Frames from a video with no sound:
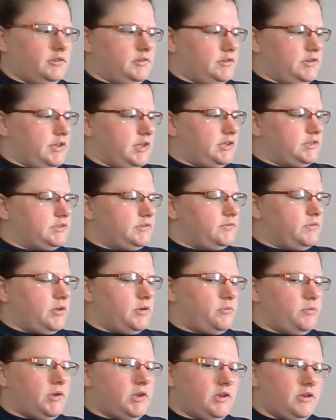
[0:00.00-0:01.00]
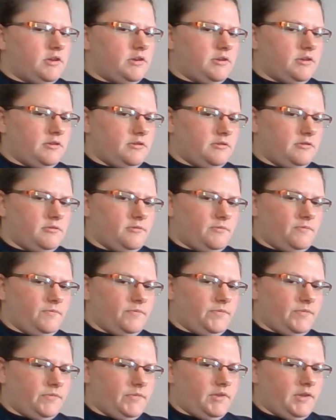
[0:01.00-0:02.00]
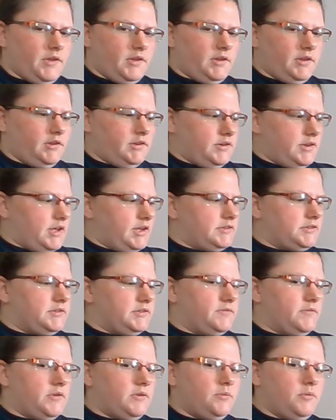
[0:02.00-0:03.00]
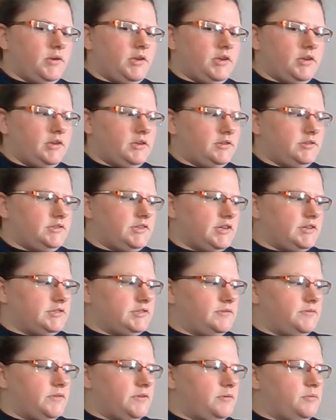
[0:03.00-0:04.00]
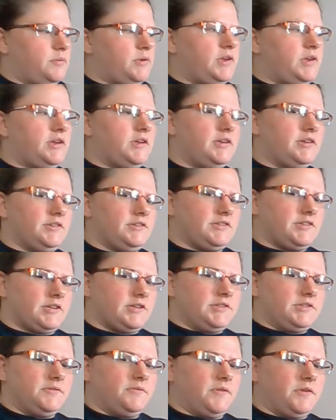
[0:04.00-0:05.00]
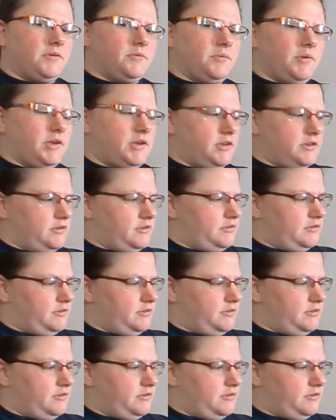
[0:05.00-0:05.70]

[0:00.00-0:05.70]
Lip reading: Days of the Week. Days of the Week. Days of the Week. Days of the Week.